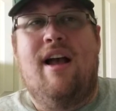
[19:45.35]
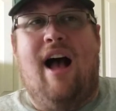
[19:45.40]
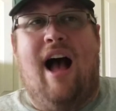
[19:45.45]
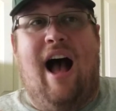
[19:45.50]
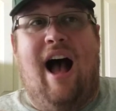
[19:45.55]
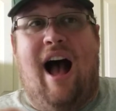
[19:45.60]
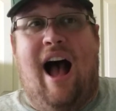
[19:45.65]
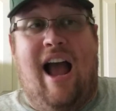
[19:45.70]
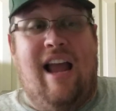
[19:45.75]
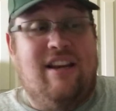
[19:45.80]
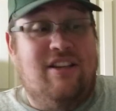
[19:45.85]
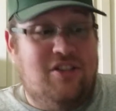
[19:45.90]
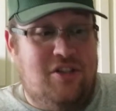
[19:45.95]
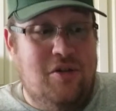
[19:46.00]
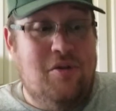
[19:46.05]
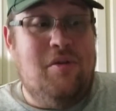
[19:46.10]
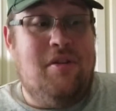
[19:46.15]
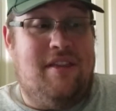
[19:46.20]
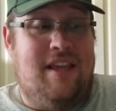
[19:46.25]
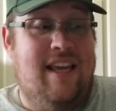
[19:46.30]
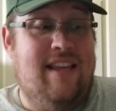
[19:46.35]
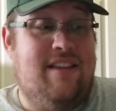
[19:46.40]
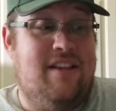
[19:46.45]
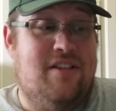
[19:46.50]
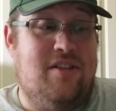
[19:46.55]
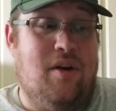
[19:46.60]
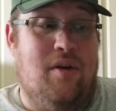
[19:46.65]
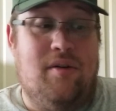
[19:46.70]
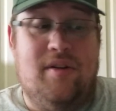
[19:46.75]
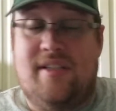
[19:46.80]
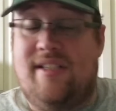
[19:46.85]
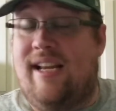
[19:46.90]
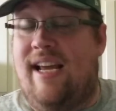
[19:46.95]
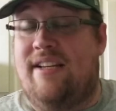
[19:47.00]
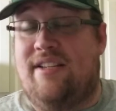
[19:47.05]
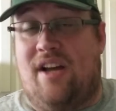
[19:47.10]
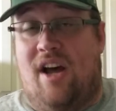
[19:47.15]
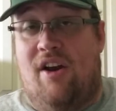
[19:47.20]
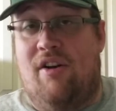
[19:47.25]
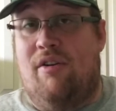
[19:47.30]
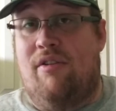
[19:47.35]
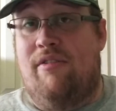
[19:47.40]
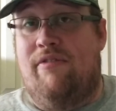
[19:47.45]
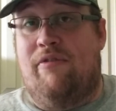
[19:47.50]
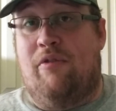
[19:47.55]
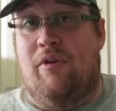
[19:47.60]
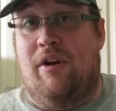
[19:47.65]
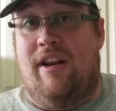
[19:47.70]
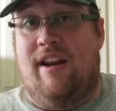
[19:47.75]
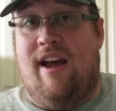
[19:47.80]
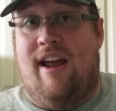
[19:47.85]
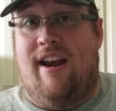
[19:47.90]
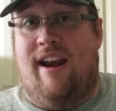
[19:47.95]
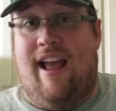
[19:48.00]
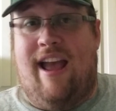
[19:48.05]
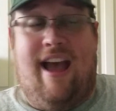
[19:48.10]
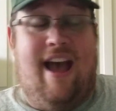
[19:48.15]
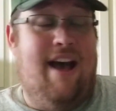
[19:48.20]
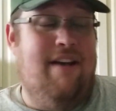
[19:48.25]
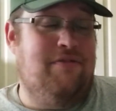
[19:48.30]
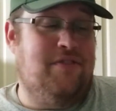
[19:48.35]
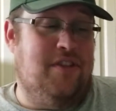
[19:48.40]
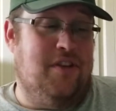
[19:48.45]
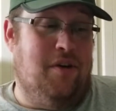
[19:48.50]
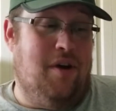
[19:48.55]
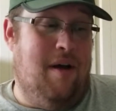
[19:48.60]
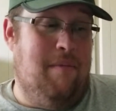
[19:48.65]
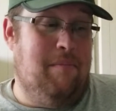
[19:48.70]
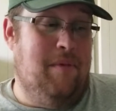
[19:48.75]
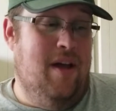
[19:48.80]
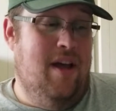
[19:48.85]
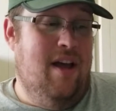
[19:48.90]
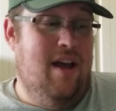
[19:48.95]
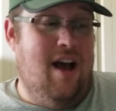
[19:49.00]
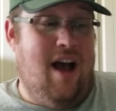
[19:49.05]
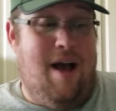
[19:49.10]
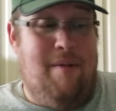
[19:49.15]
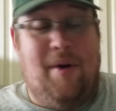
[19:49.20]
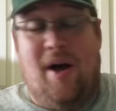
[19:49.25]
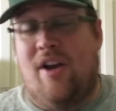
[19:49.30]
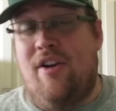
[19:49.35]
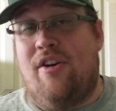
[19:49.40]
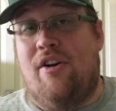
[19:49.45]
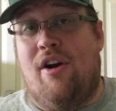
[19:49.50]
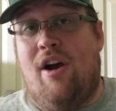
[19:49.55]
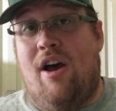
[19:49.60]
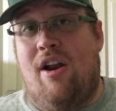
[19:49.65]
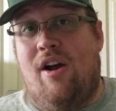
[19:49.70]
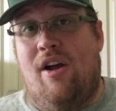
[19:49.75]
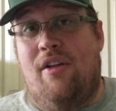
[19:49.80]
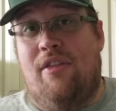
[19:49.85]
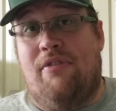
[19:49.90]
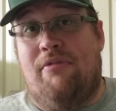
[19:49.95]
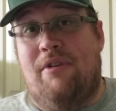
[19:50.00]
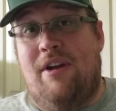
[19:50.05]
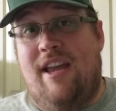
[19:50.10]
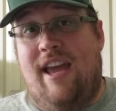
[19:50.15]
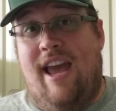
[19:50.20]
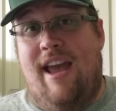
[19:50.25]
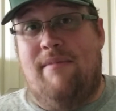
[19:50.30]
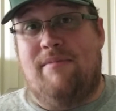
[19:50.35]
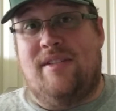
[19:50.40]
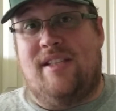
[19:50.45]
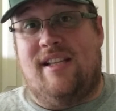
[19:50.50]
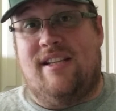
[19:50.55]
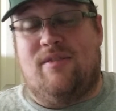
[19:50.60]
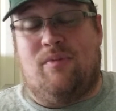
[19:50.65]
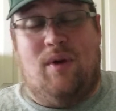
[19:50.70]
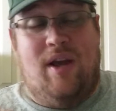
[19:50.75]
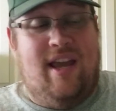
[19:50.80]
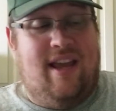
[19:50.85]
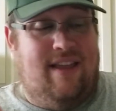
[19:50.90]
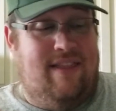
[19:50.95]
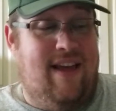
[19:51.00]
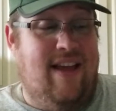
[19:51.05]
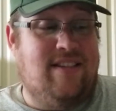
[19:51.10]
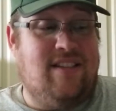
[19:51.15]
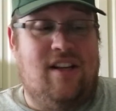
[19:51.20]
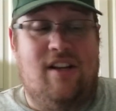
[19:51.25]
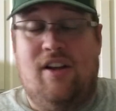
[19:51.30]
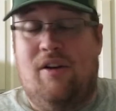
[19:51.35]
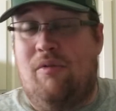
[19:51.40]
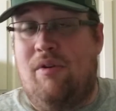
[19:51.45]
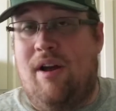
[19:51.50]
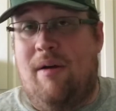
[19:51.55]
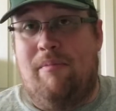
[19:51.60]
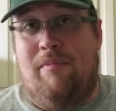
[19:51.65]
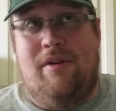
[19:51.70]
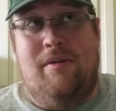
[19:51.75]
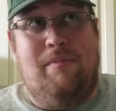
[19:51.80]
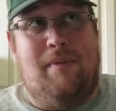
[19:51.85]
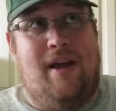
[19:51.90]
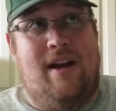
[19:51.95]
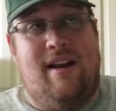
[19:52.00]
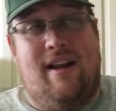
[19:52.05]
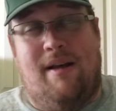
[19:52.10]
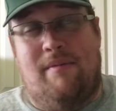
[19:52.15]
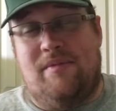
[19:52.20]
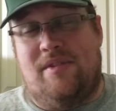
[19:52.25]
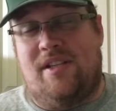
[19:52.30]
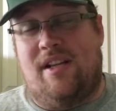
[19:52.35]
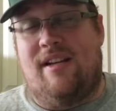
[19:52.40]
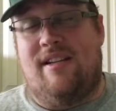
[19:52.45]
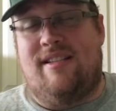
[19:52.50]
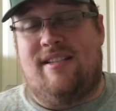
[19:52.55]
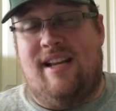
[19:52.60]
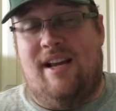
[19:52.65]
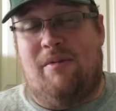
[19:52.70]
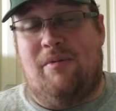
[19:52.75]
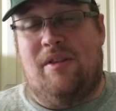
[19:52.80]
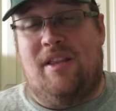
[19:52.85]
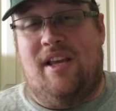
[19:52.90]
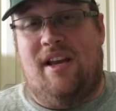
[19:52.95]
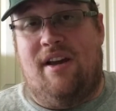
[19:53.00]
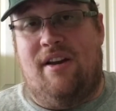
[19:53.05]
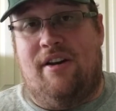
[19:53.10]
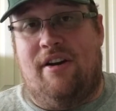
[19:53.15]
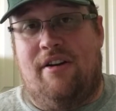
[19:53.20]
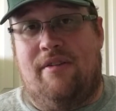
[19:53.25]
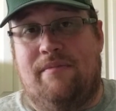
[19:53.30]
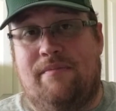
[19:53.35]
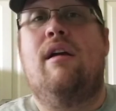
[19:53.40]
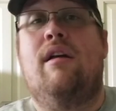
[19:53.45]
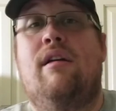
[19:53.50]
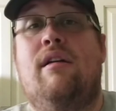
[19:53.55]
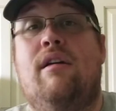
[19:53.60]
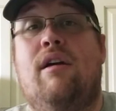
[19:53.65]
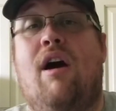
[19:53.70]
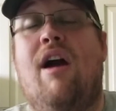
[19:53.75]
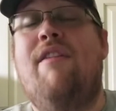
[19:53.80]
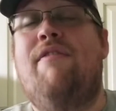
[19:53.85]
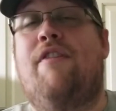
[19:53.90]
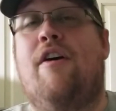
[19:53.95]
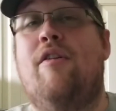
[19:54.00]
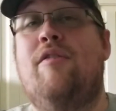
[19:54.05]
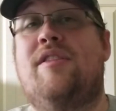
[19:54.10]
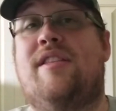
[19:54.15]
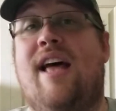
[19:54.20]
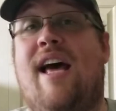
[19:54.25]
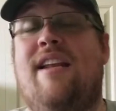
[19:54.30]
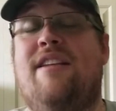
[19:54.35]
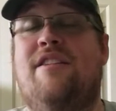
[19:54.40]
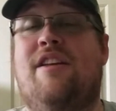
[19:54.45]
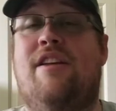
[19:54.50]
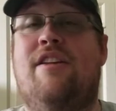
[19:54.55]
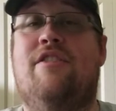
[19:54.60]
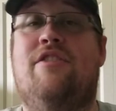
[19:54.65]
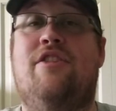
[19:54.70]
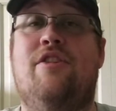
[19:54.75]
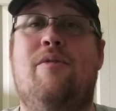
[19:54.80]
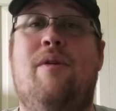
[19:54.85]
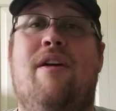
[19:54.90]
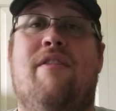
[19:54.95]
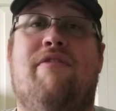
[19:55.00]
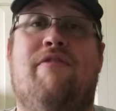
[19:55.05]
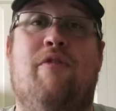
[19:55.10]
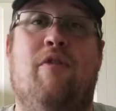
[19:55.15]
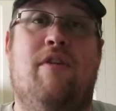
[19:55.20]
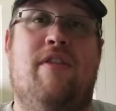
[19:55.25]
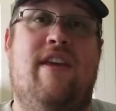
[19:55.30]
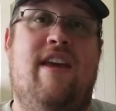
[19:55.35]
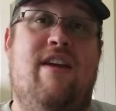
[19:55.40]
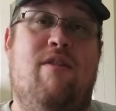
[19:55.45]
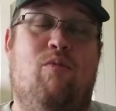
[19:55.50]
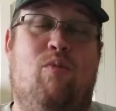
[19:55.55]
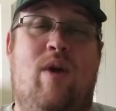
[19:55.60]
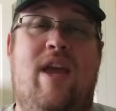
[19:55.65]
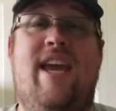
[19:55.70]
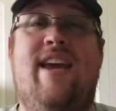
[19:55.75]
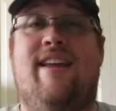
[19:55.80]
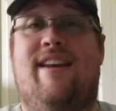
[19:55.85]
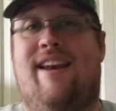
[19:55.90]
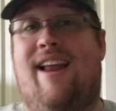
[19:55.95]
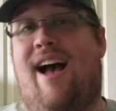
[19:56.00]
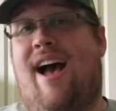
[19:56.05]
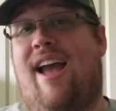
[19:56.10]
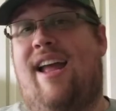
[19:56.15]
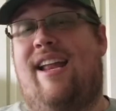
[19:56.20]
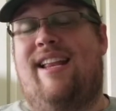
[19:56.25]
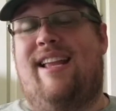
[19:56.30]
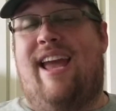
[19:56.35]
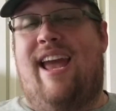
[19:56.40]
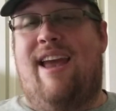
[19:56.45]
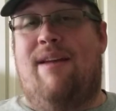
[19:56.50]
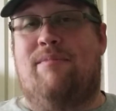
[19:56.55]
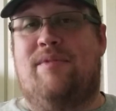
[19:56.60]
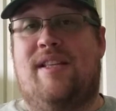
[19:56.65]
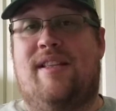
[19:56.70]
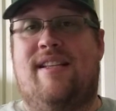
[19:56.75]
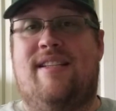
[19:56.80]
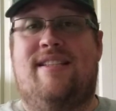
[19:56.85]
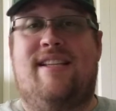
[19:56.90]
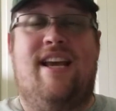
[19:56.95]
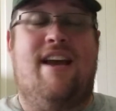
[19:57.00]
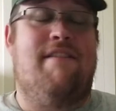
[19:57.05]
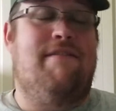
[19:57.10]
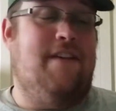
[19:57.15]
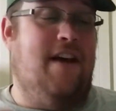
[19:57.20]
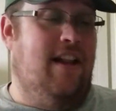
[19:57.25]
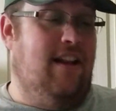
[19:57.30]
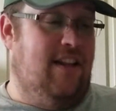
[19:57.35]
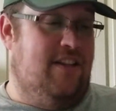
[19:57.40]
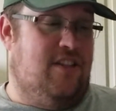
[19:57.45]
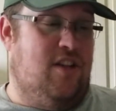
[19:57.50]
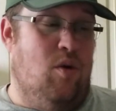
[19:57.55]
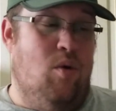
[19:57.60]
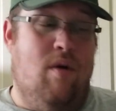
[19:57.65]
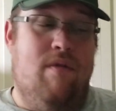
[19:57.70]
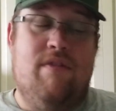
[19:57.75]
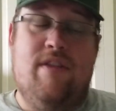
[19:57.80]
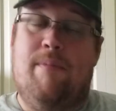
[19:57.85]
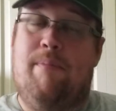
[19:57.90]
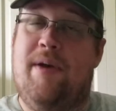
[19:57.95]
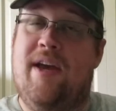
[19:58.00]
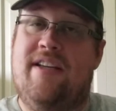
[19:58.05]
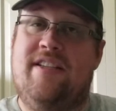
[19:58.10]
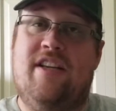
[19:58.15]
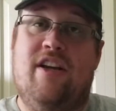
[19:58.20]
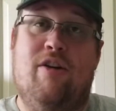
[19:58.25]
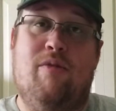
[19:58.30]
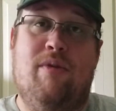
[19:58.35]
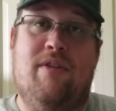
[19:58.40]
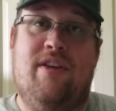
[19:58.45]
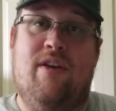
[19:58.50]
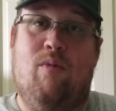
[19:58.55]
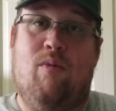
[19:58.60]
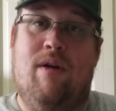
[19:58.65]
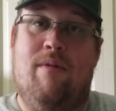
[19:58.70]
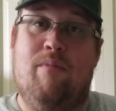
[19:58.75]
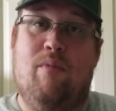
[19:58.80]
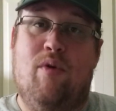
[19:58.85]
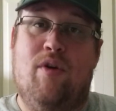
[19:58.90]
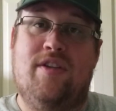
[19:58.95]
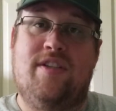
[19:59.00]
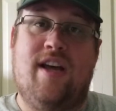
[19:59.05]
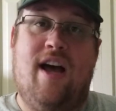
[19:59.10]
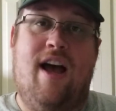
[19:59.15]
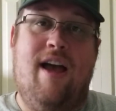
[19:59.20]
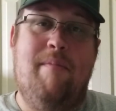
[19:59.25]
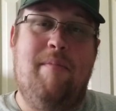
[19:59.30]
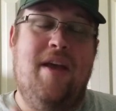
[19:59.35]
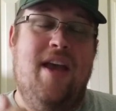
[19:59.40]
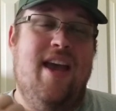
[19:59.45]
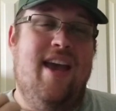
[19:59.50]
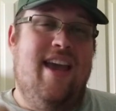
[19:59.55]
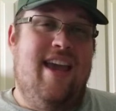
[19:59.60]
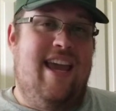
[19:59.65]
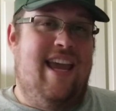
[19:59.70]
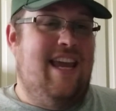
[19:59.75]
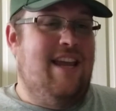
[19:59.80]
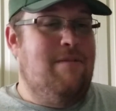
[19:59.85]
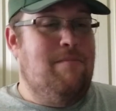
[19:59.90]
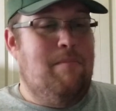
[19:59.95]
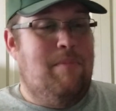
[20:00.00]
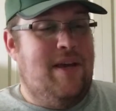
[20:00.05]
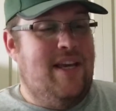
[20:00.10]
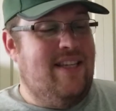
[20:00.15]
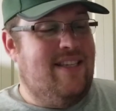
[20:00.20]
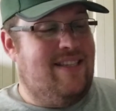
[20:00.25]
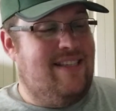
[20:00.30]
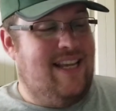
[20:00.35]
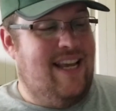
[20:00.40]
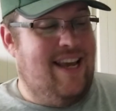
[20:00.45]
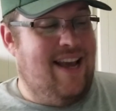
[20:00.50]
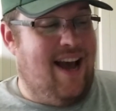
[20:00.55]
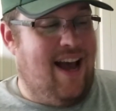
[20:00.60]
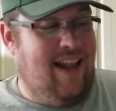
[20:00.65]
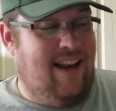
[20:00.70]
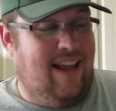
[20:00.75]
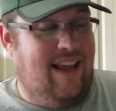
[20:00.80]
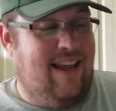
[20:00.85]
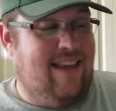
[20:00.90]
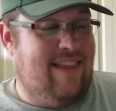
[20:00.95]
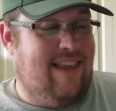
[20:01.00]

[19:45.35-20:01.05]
I do think the total stays under the 49.5, so I'm under on all three games this week, and that's a low number, but I'm still going to stick with the under. All right, folks, that is going to do it for the Week 9 games in the CFL. Let's go over the picks here with you one more time. In BC, I like